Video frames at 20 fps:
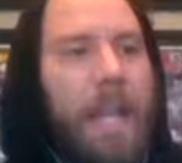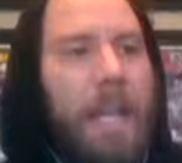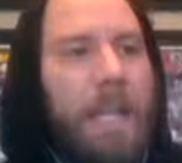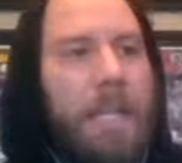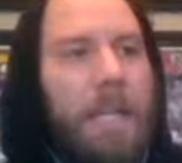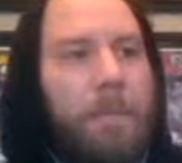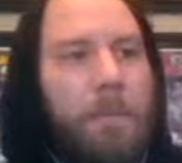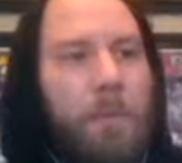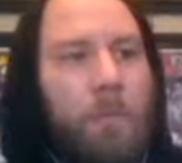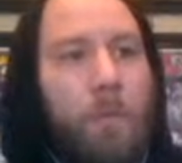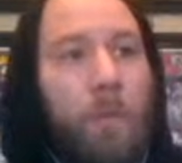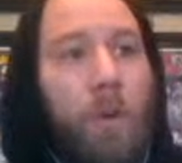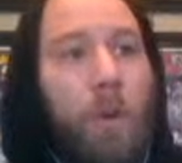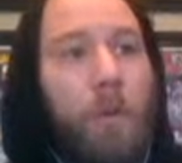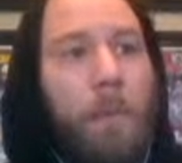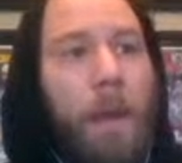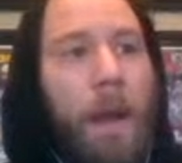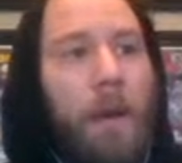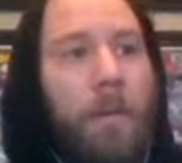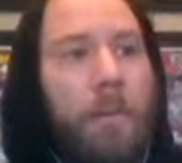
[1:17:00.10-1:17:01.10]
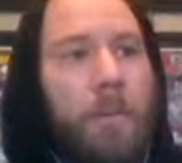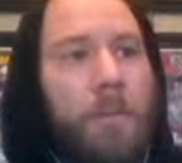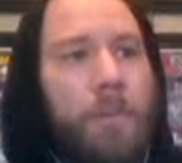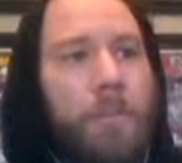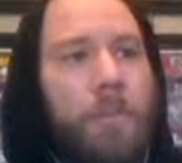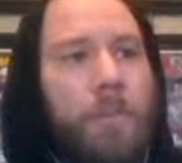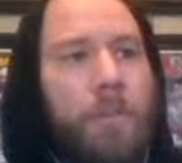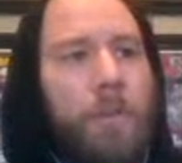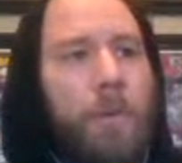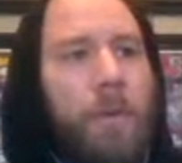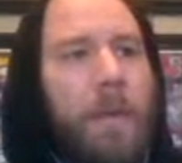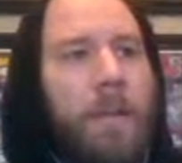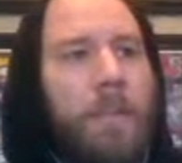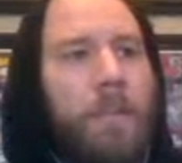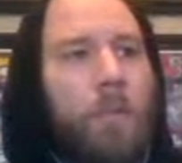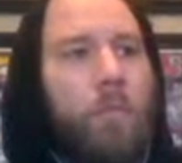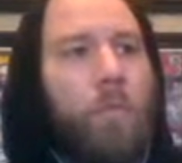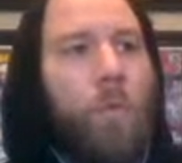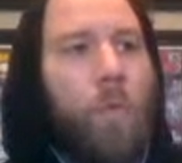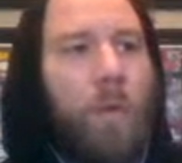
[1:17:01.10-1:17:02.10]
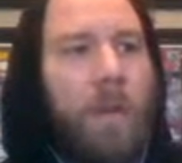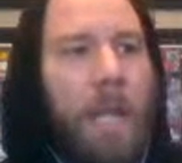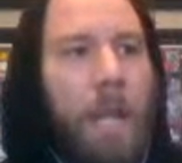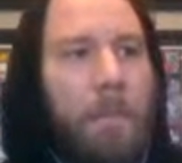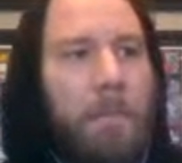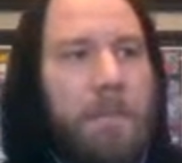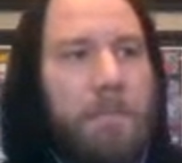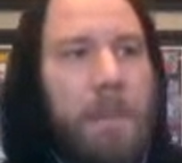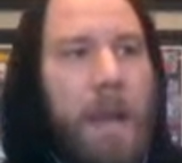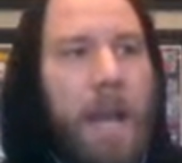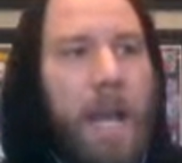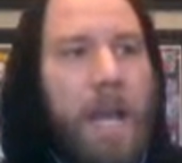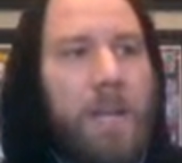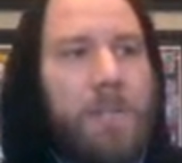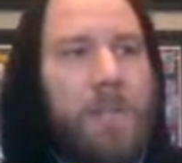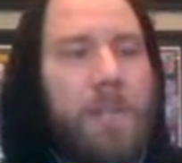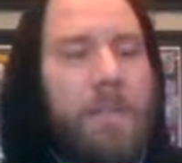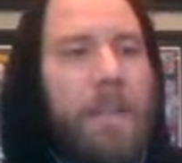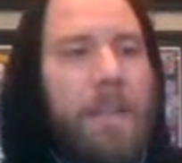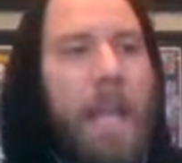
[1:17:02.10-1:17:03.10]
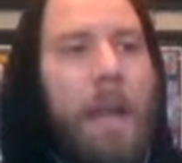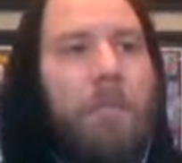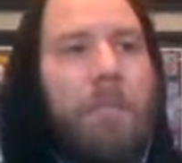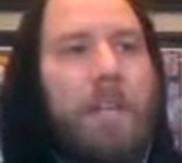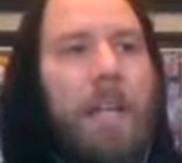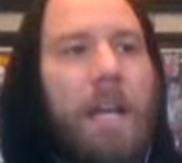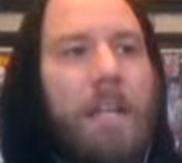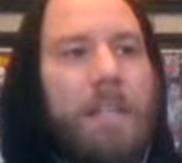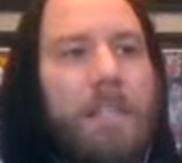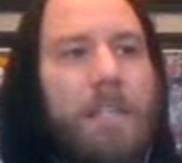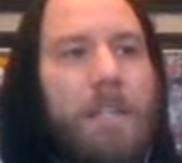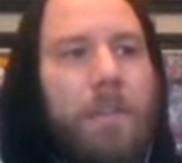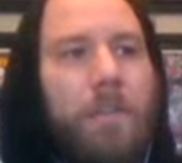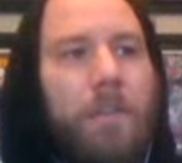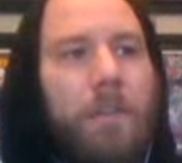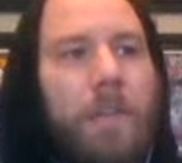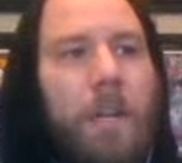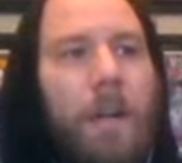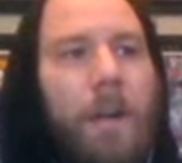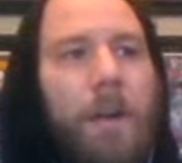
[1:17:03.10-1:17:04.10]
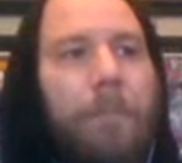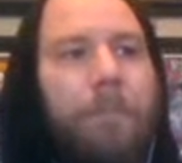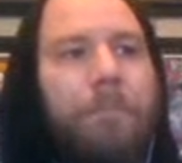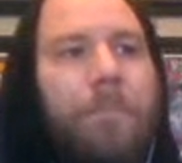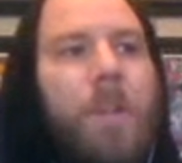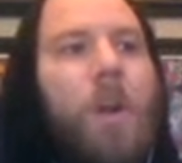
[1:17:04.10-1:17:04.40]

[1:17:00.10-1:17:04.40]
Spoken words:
AEW will go about doing the War Games match they advertised a year ago?